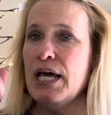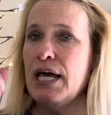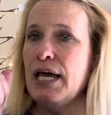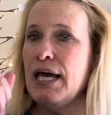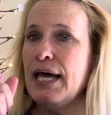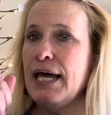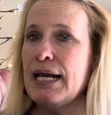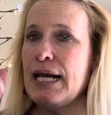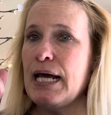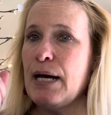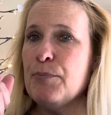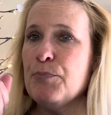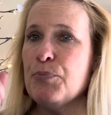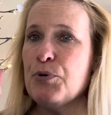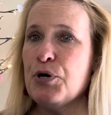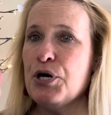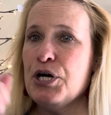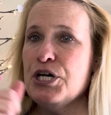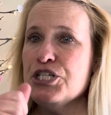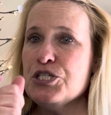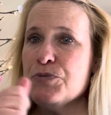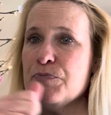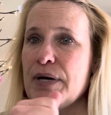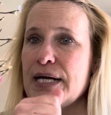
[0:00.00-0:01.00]
and I
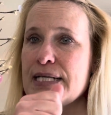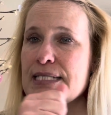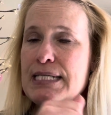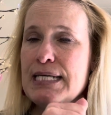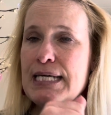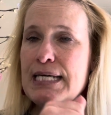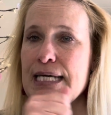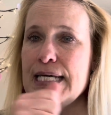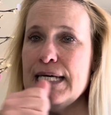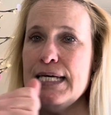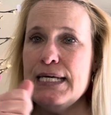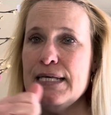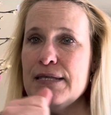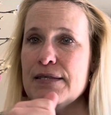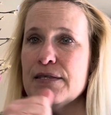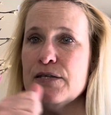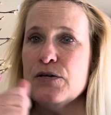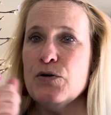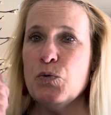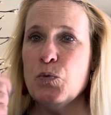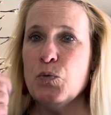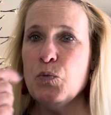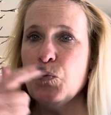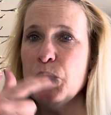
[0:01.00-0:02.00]
brush my teeth
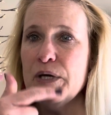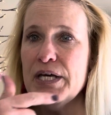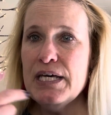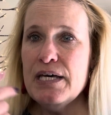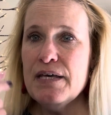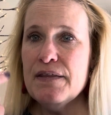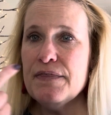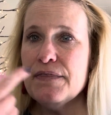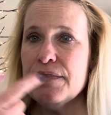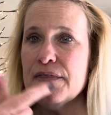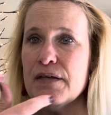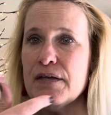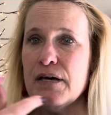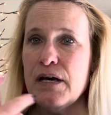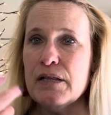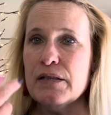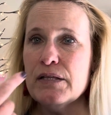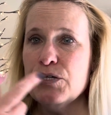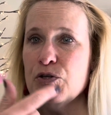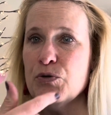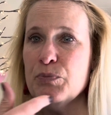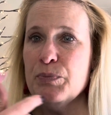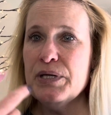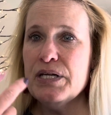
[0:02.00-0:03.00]
with a
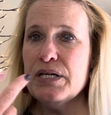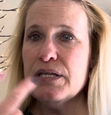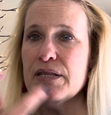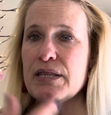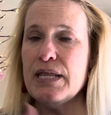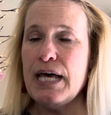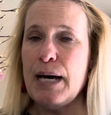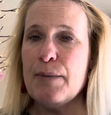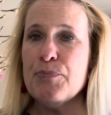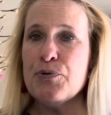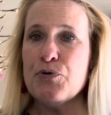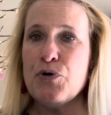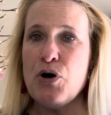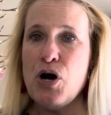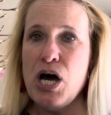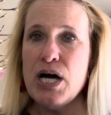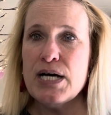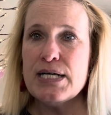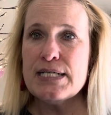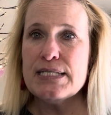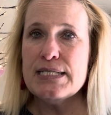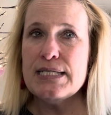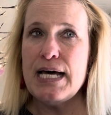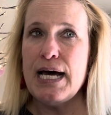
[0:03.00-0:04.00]
little bit of that
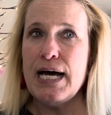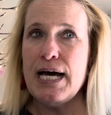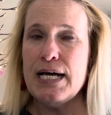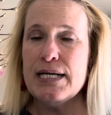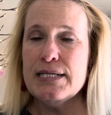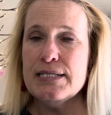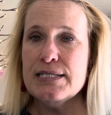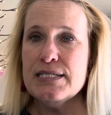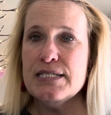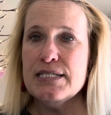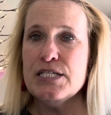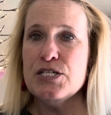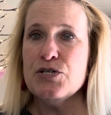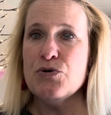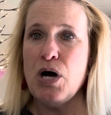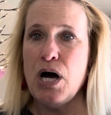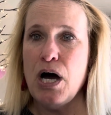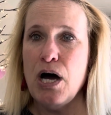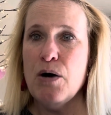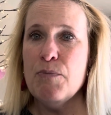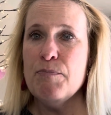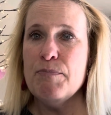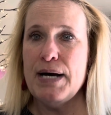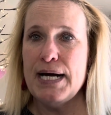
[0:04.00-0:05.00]
peroxide still
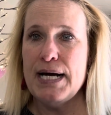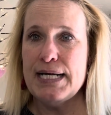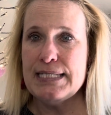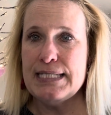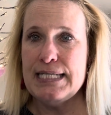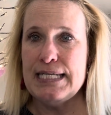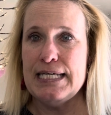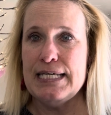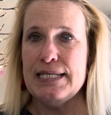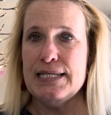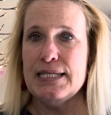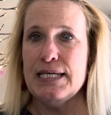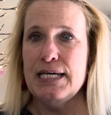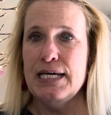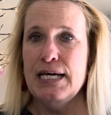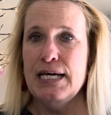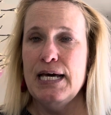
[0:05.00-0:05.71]
on my teeth.